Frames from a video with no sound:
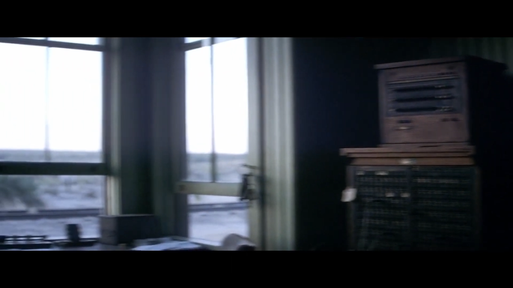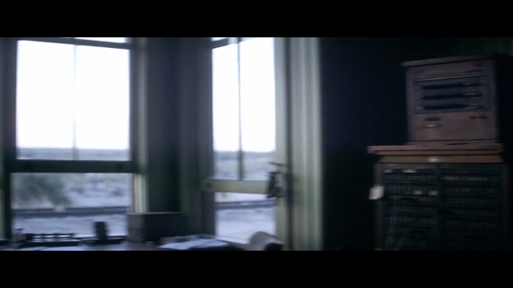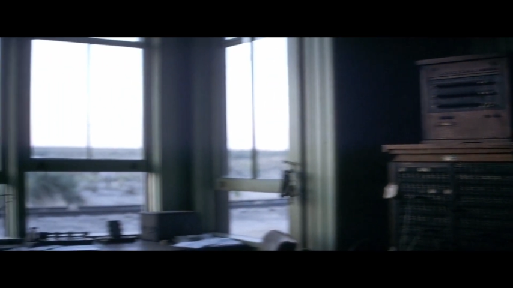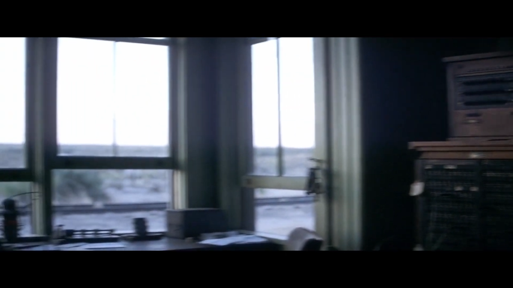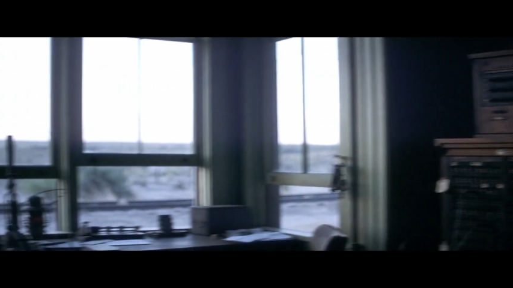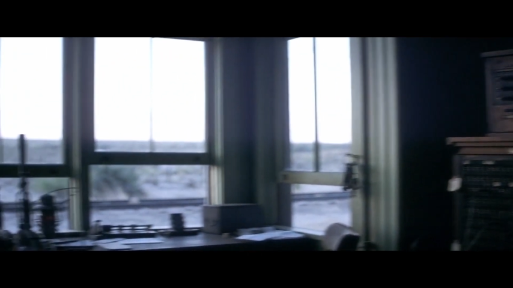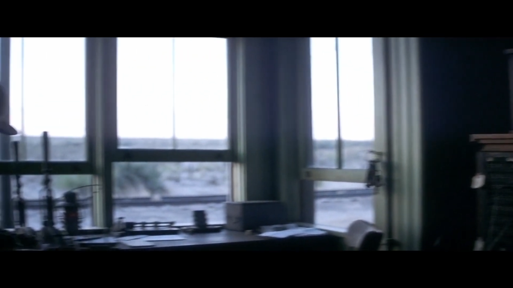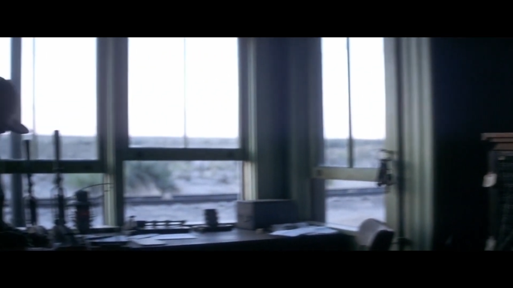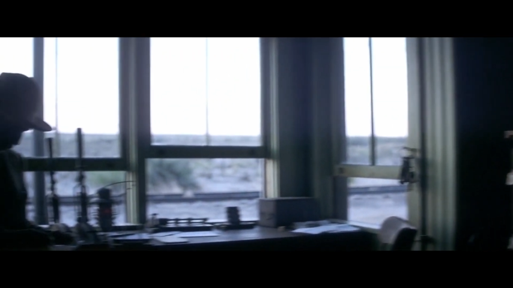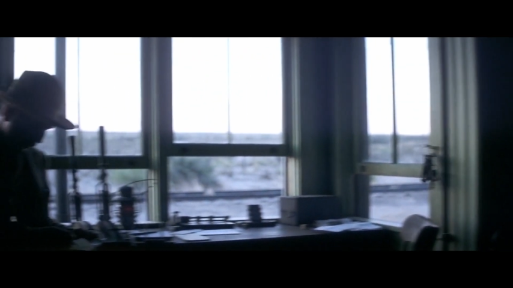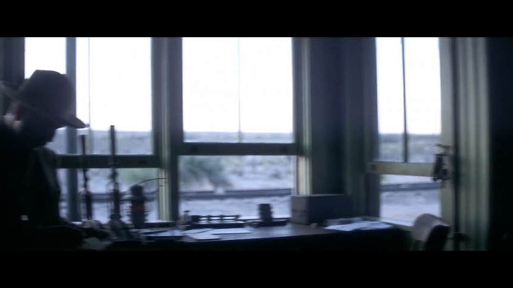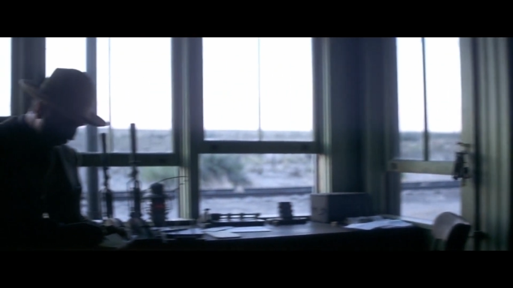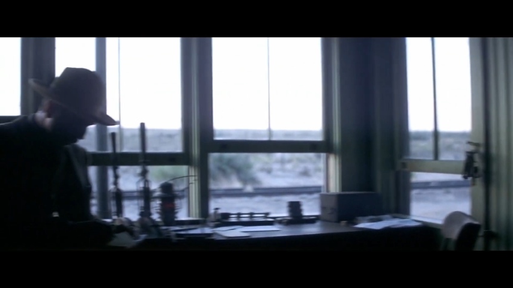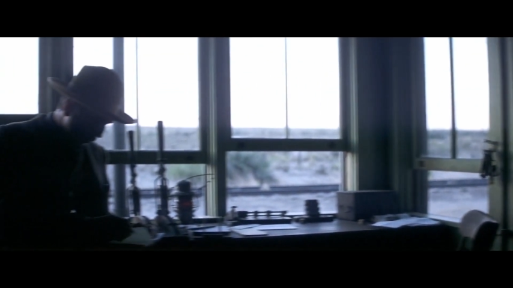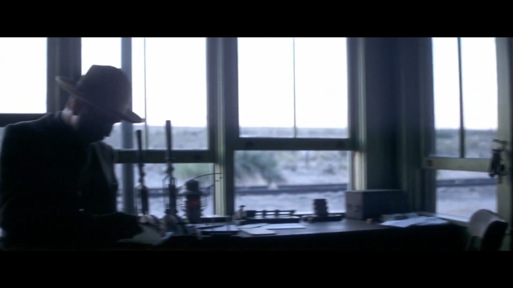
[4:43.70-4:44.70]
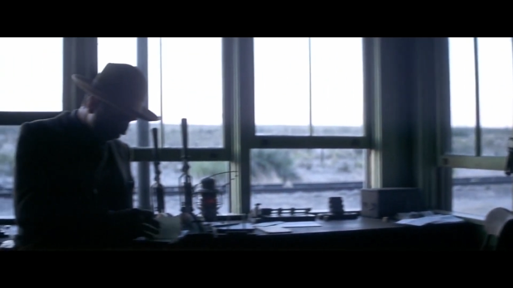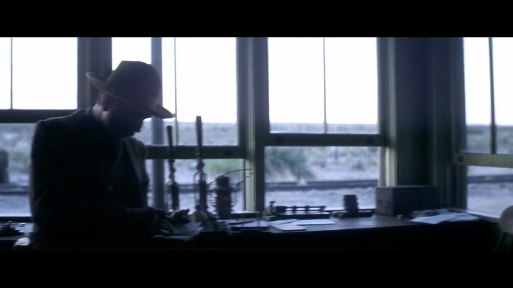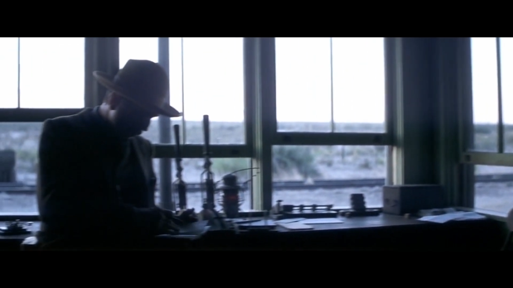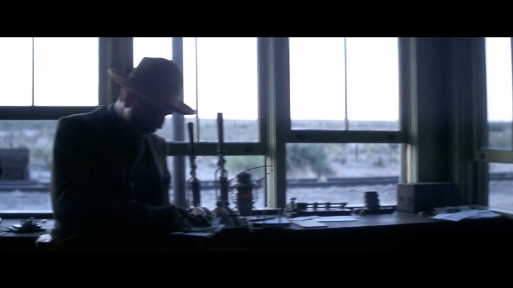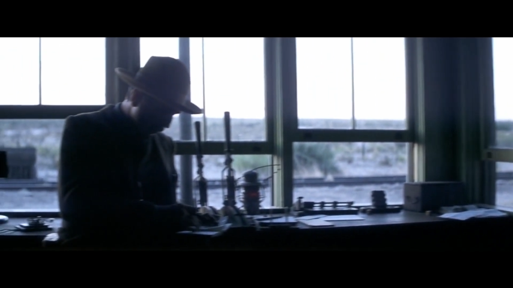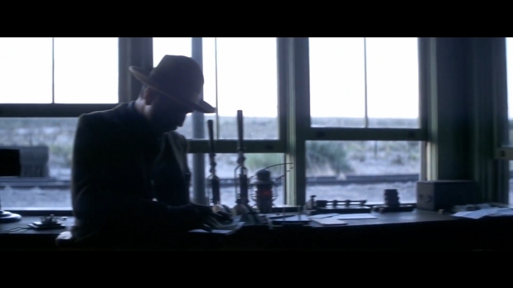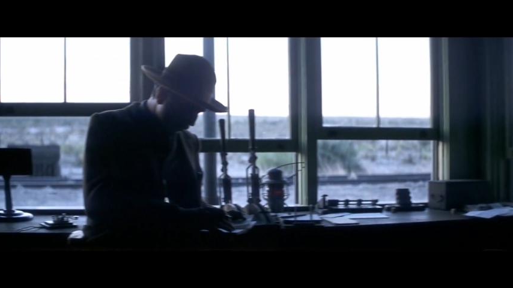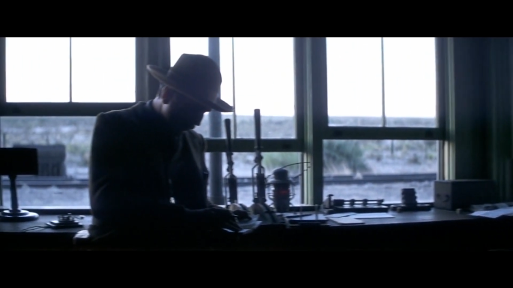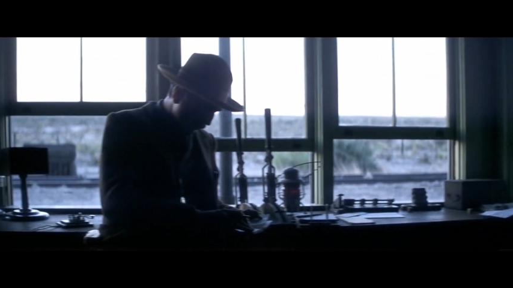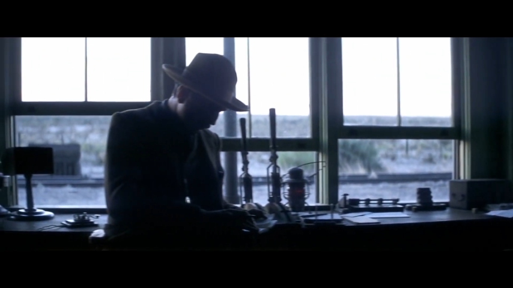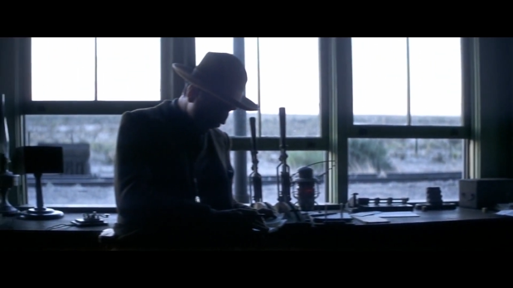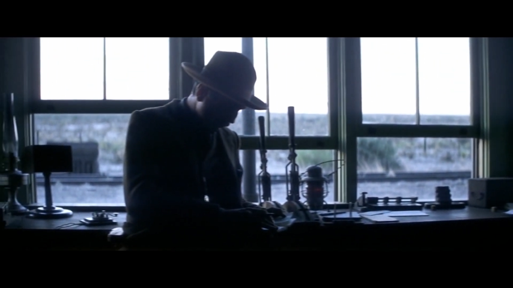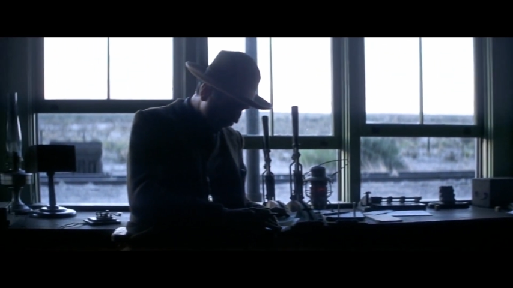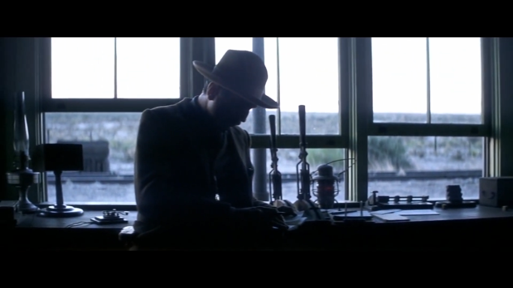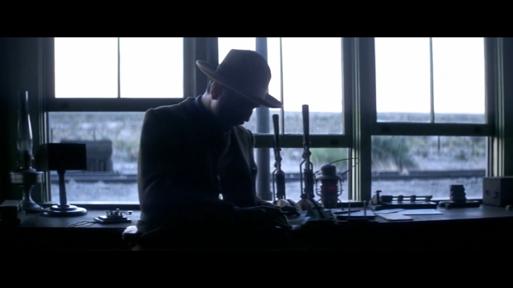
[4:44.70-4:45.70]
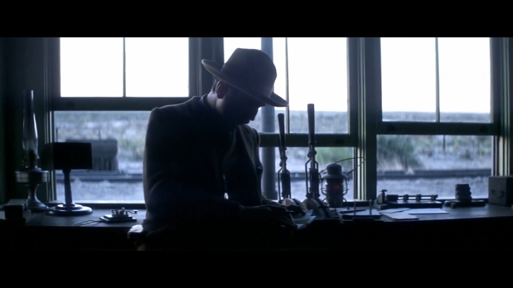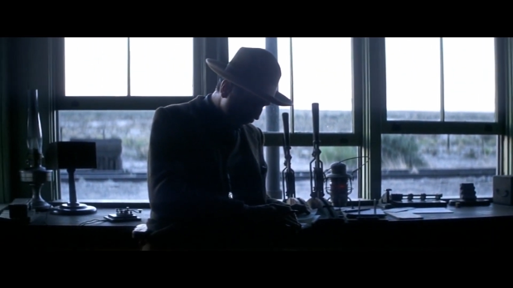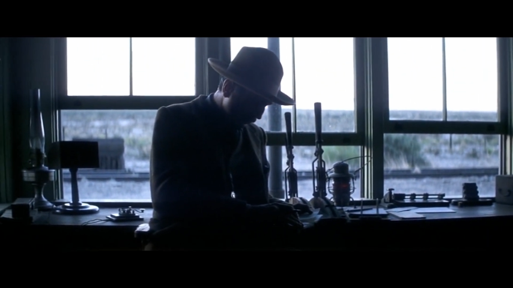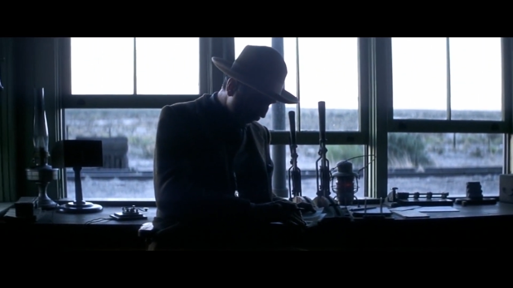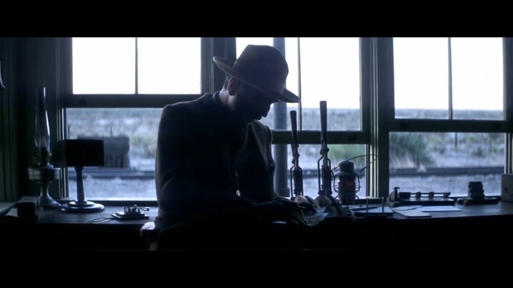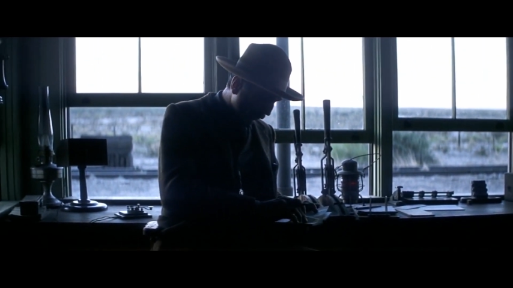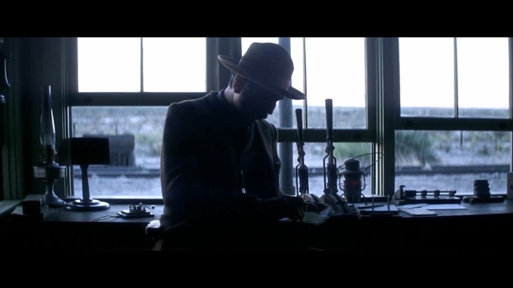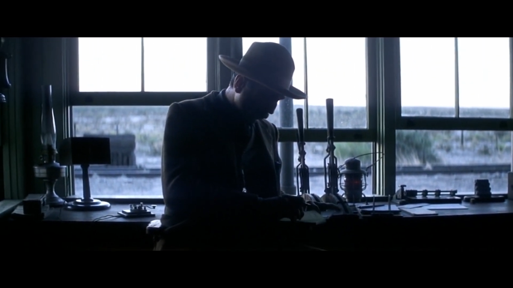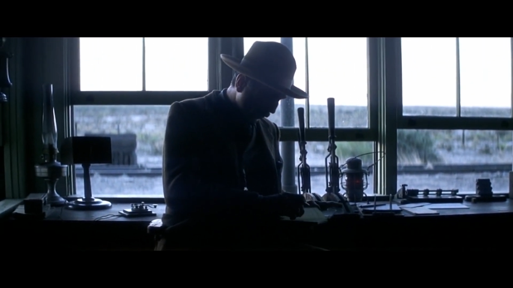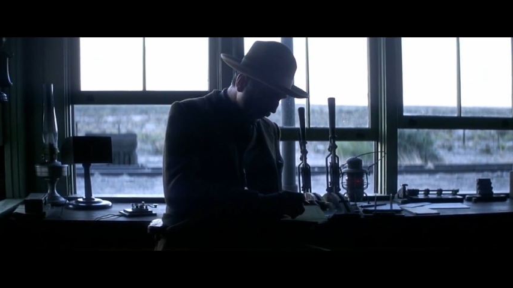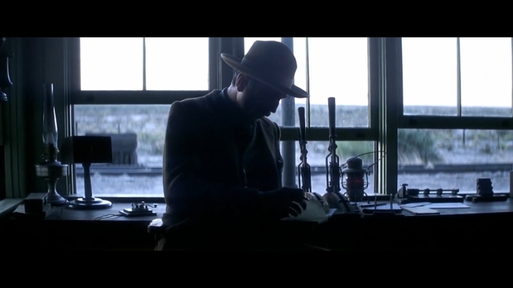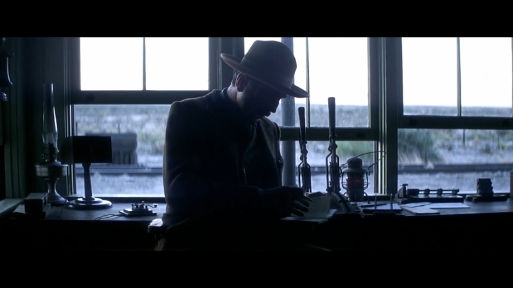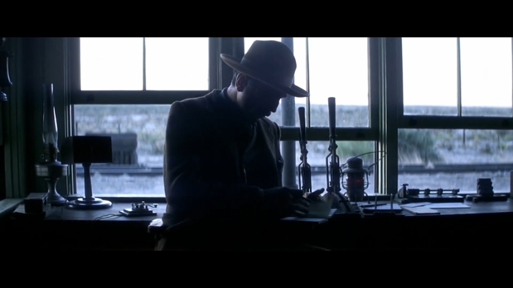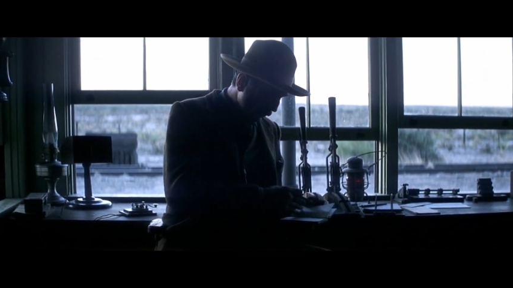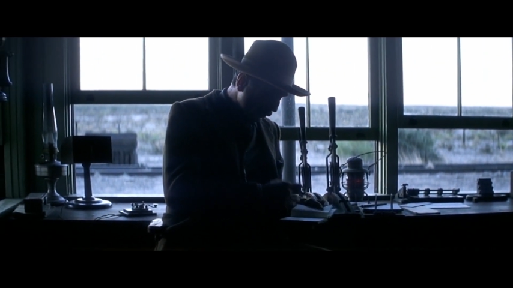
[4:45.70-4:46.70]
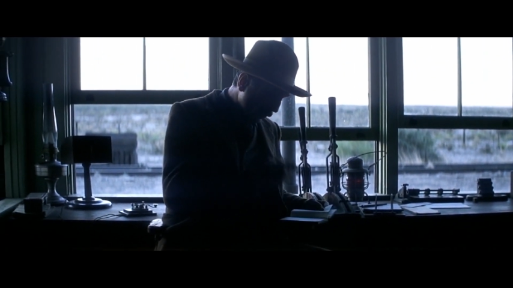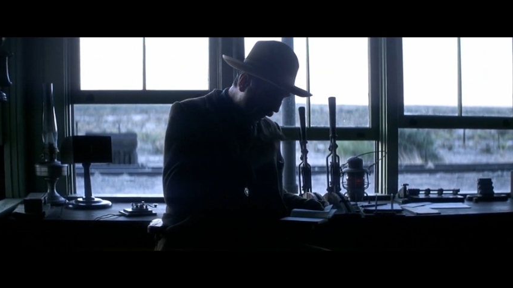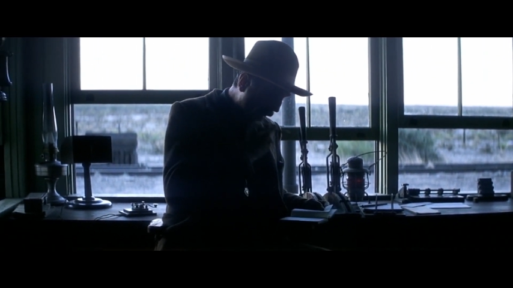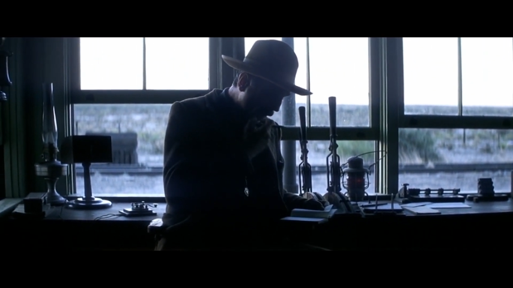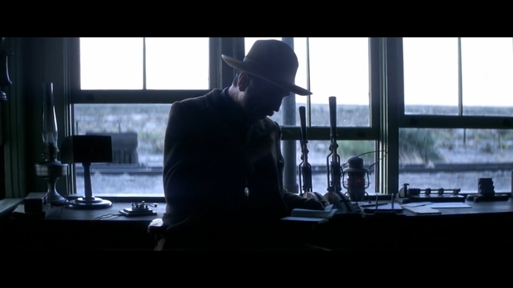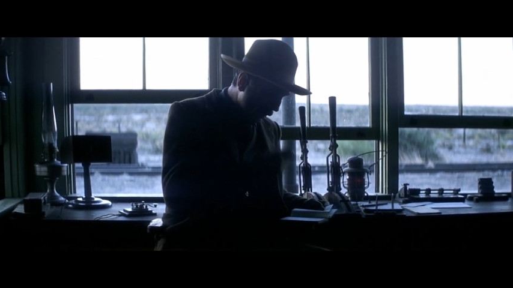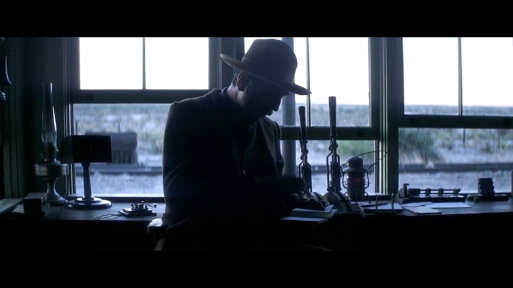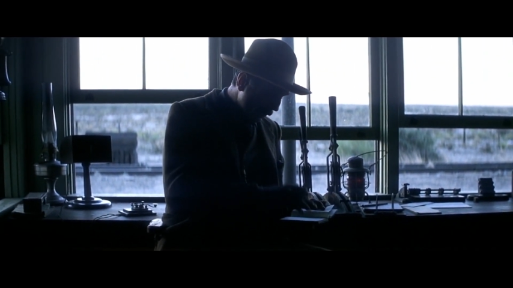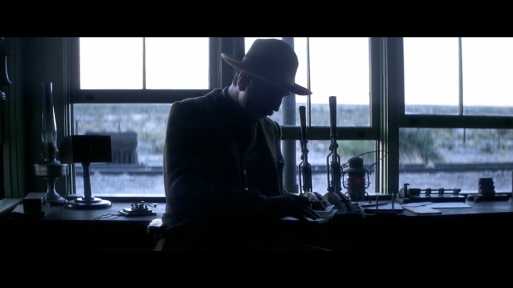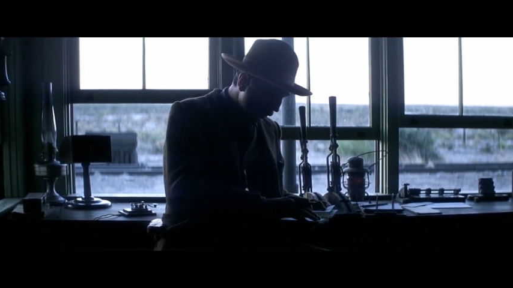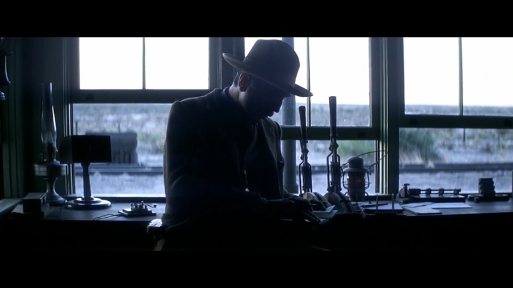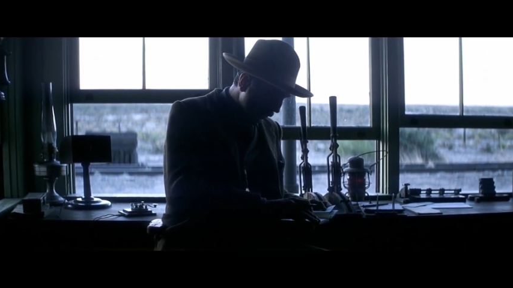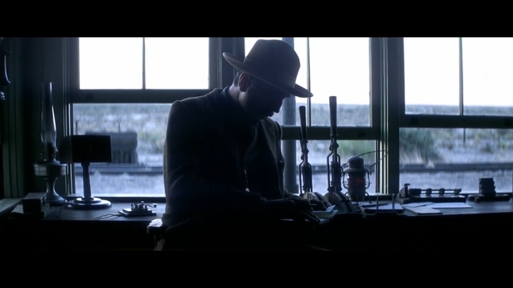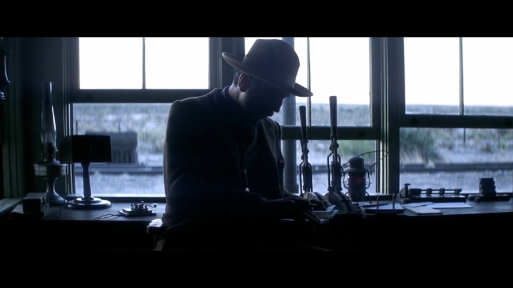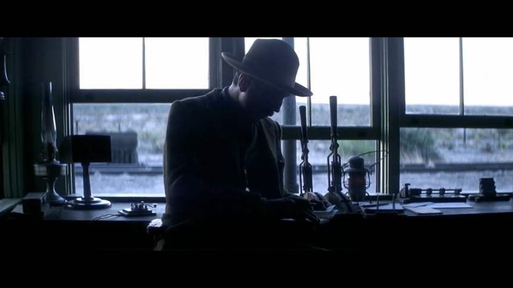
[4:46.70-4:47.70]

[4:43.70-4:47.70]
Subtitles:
(no speaker visible)